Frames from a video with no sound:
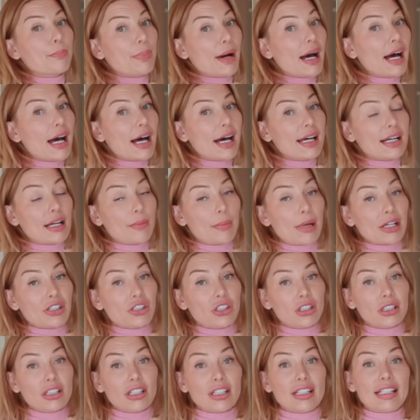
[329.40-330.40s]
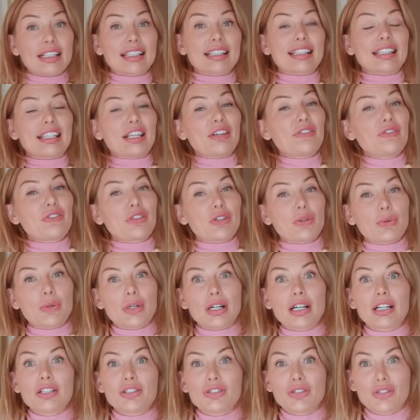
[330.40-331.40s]
but I'm actually going to give you
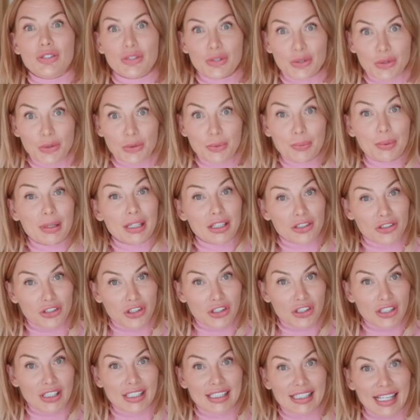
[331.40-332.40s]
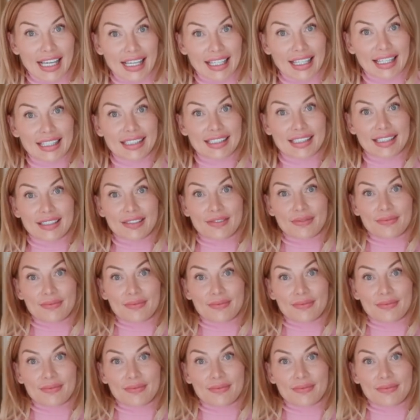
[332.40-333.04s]
a dupe in just a second.